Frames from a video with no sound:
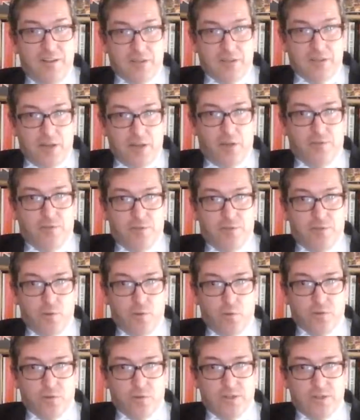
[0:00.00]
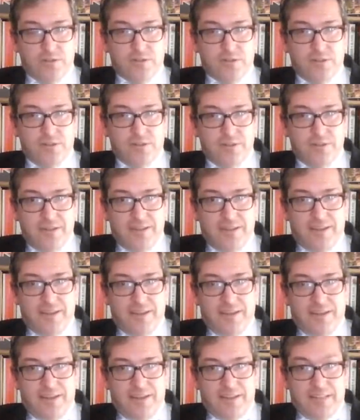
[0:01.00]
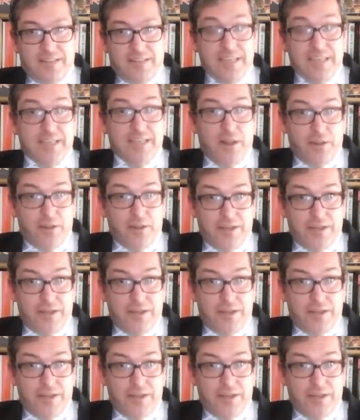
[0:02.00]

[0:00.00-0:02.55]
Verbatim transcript: there's a lot of thought and detail